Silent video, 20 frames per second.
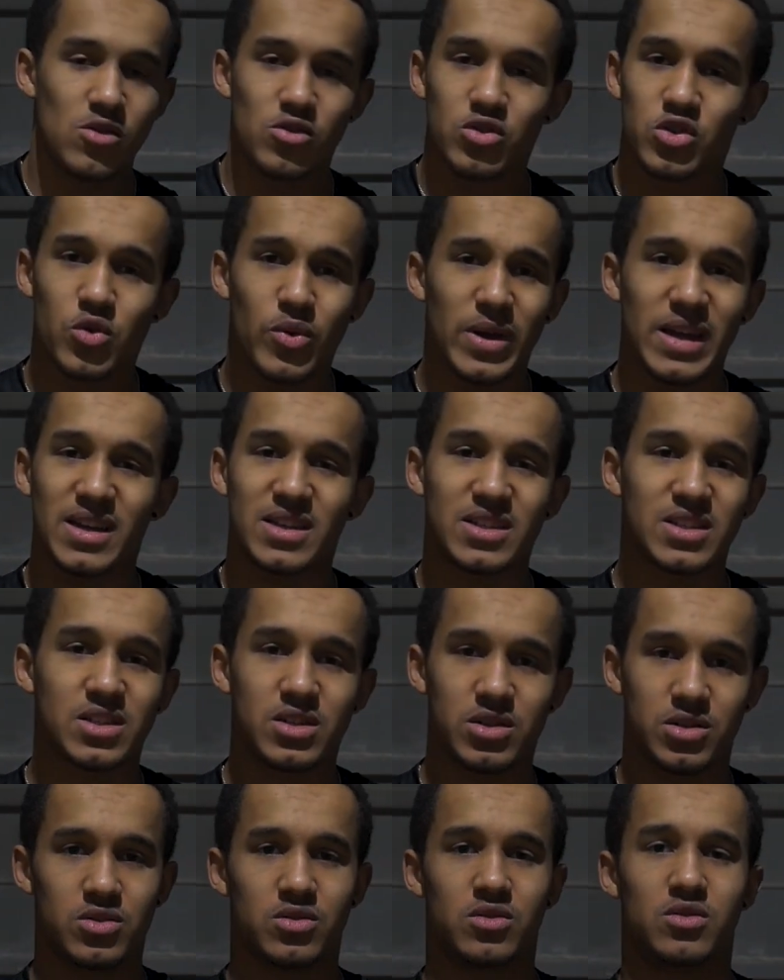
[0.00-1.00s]
tweaks
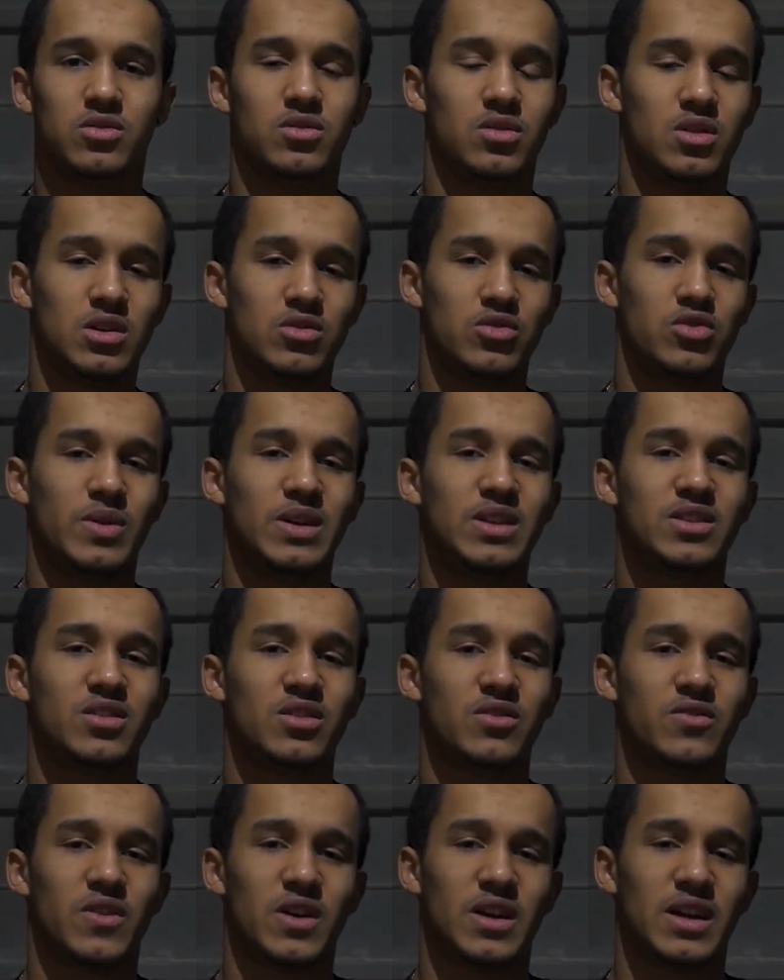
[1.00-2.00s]
to your
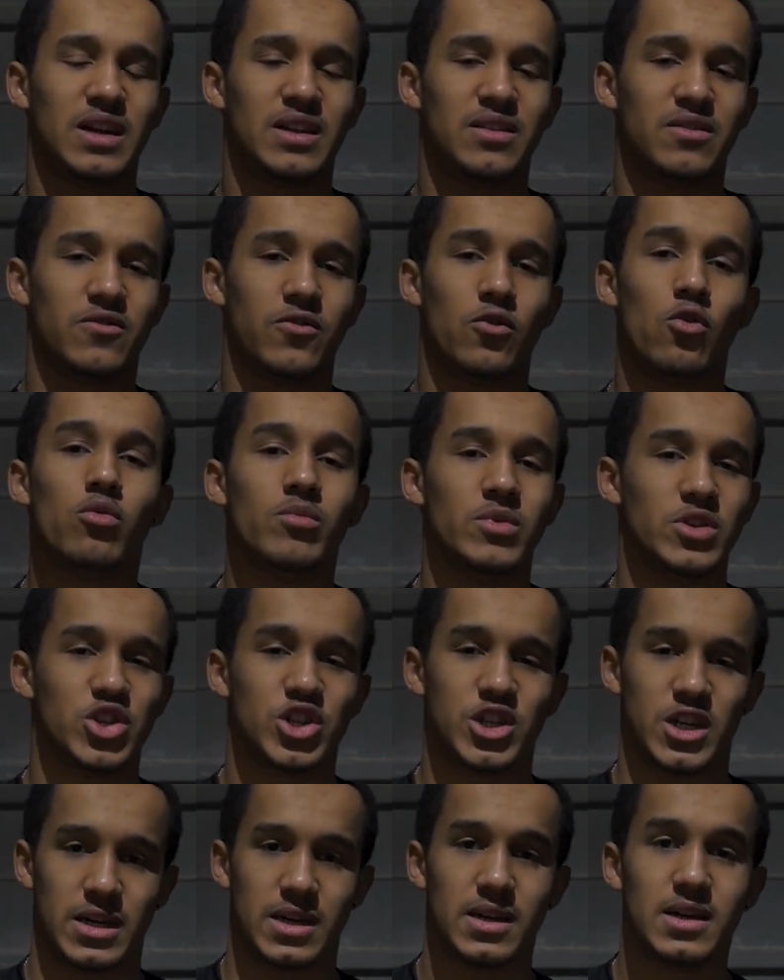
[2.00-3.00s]
fucking form and
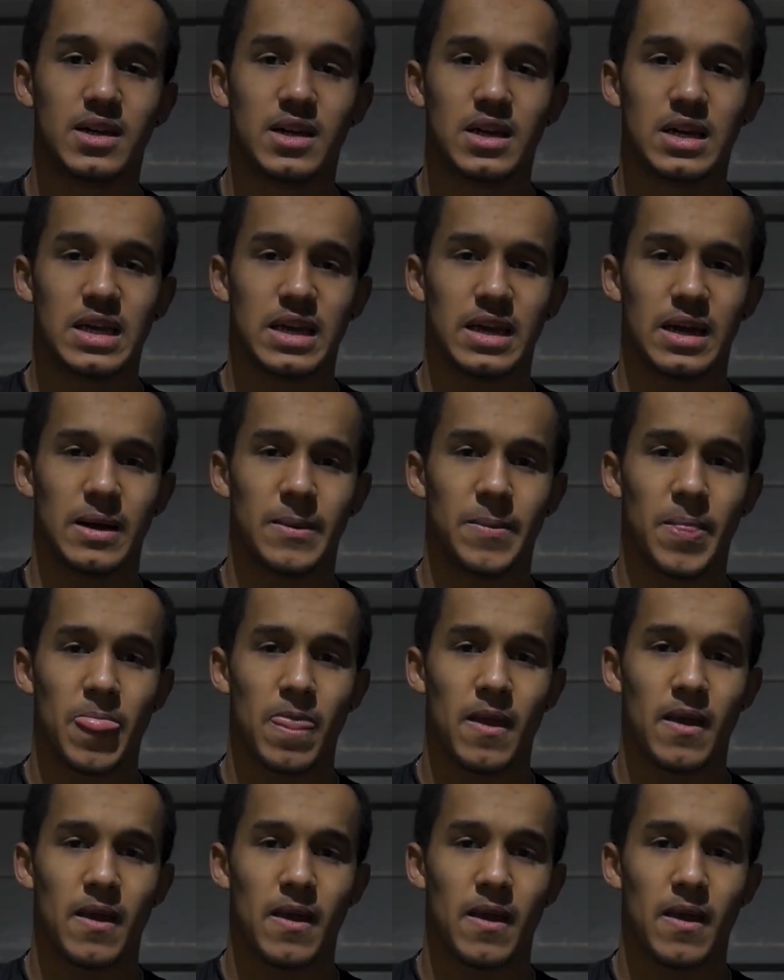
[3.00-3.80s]
shit, yeah?